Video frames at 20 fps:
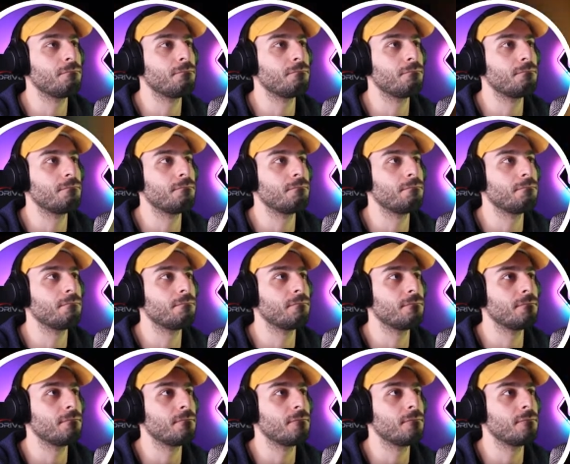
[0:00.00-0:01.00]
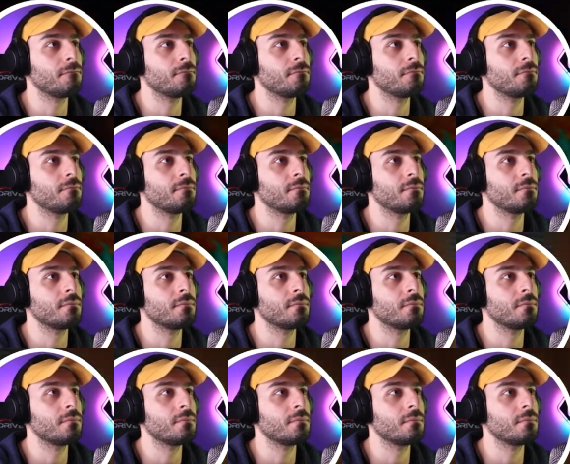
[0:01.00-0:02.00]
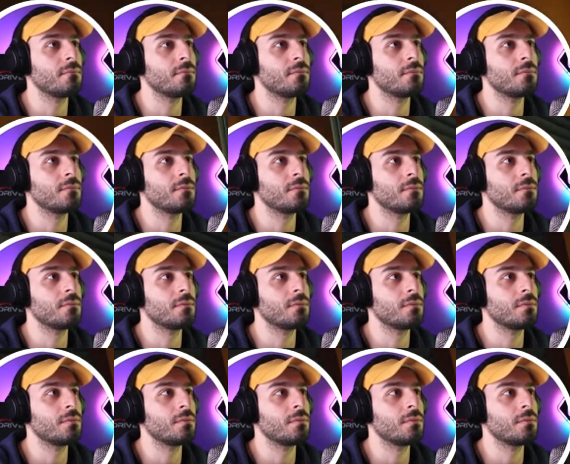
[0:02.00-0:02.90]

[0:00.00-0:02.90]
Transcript: [no speech]